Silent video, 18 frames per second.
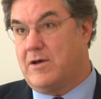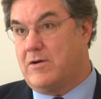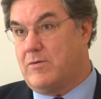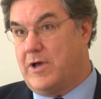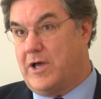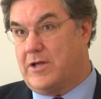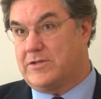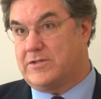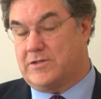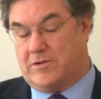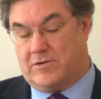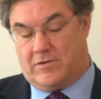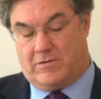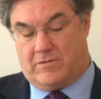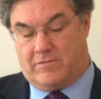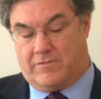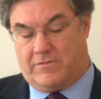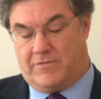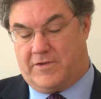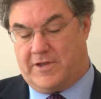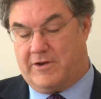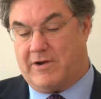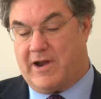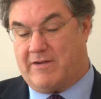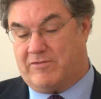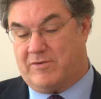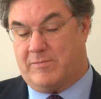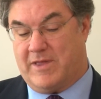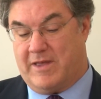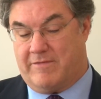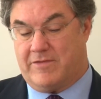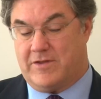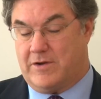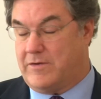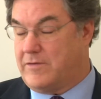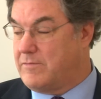We also figure out from that
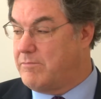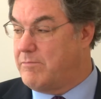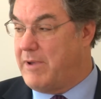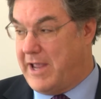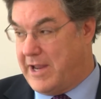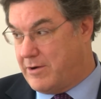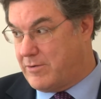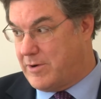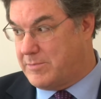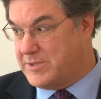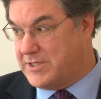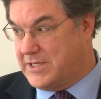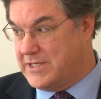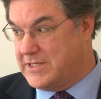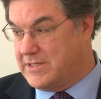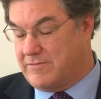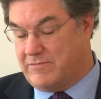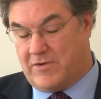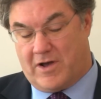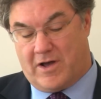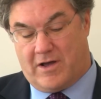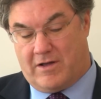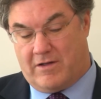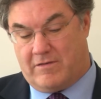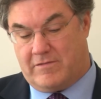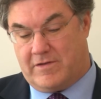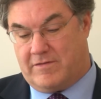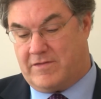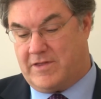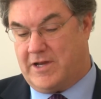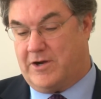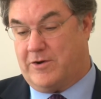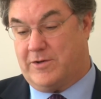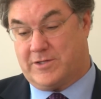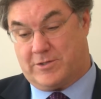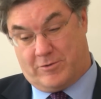if there are bankruptcies involved, if
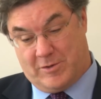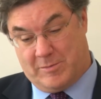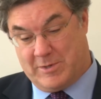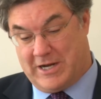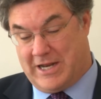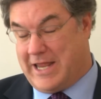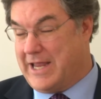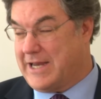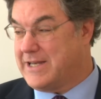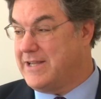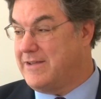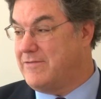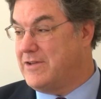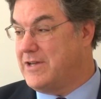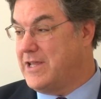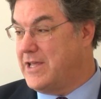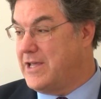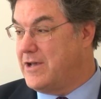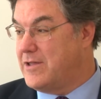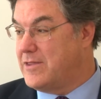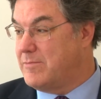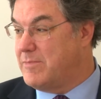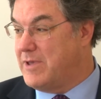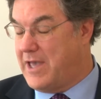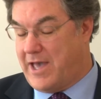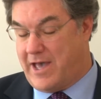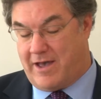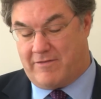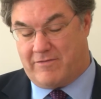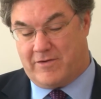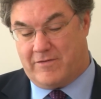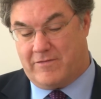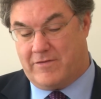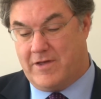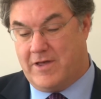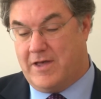there is criminal activity on behalf
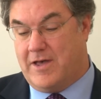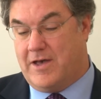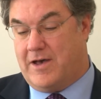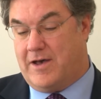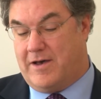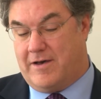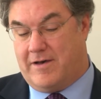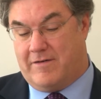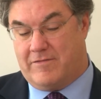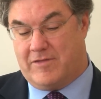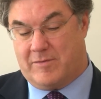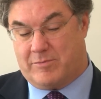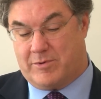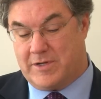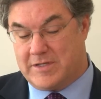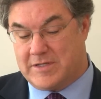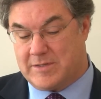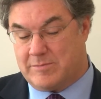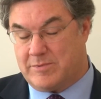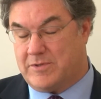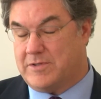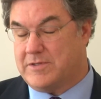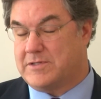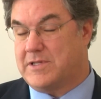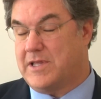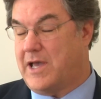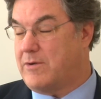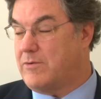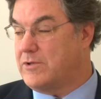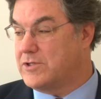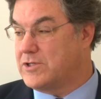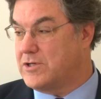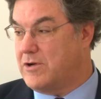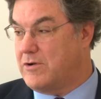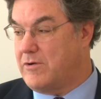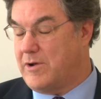of the principals, that will
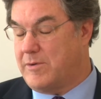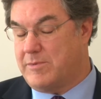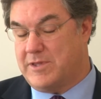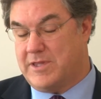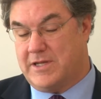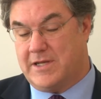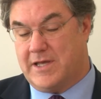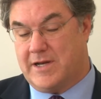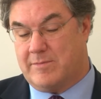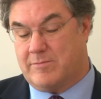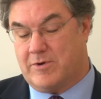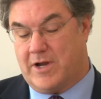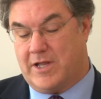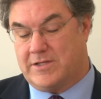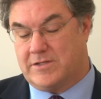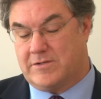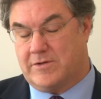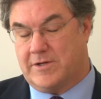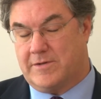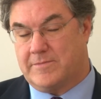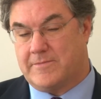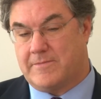show up in the Dun & Bradstreet.